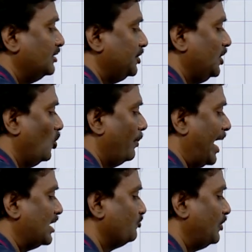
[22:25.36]
0,
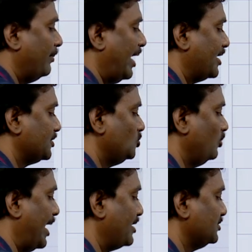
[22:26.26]
minus 1, minus
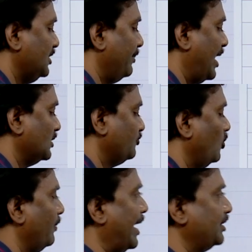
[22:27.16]
2, minus 3, minus
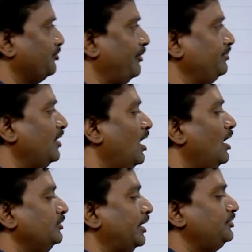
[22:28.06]
4, minus 5.
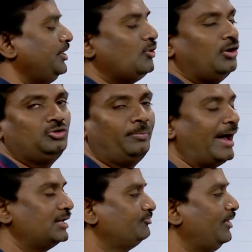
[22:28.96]
So, x equal to
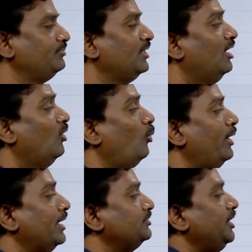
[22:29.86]
minus 5.
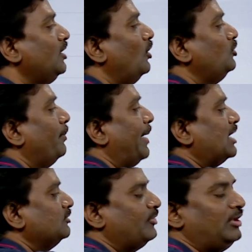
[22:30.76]
When x equal to
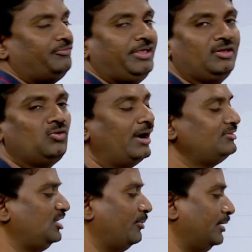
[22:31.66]
minus 5, we got
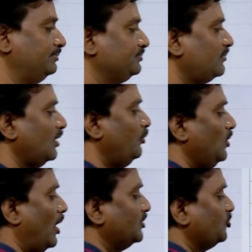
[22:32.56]
7. We
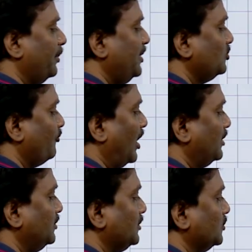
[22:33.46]
got 7 means
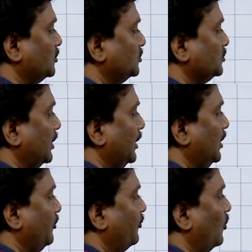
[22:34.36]
1, 2,
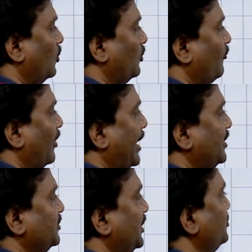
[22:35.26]
3, 4,
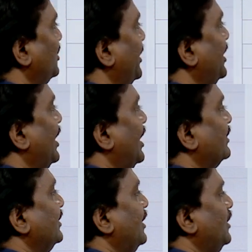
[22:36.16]
5, 6, 7.
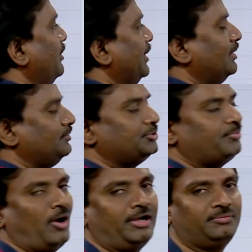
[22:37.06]
Then you will get this
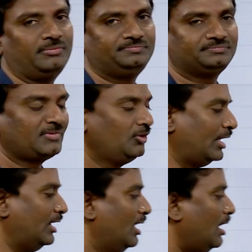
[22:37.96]
point.
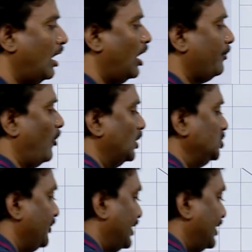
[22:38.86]
Okay. On positive